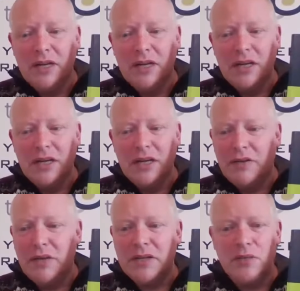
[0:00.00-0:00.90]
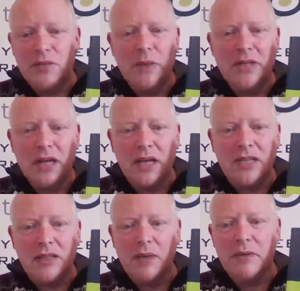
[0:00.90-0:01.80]
If you went to his website at the
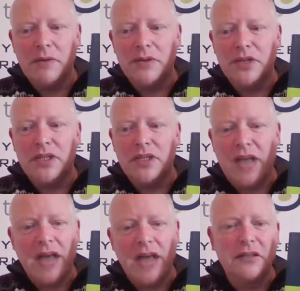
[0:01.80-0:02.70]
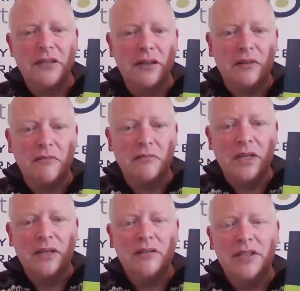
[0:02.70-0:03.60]
time, it was just text. You're like,
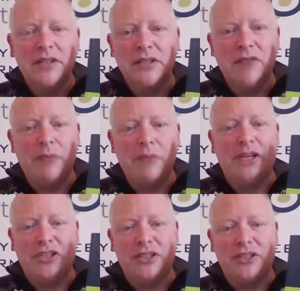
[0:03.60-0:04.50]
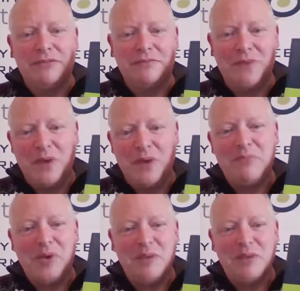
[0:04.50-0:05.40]
this is rubbish,
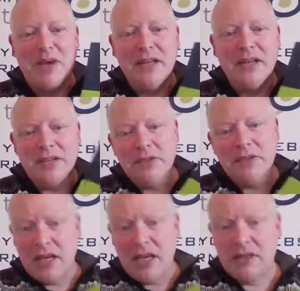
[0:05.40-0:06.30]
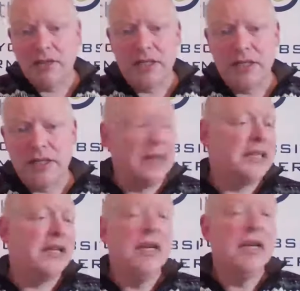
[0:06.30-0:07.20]
web book. But actually, once you get into it, it's
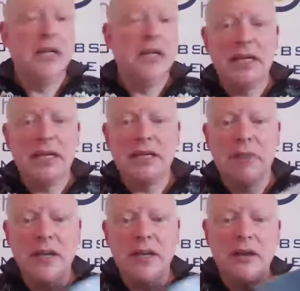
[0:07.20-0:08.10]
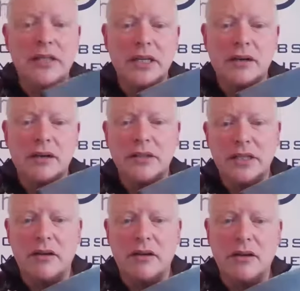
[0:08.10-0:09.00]
amazing. Now, this is my
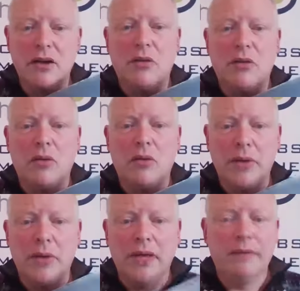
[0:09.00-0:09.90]
1999 copy.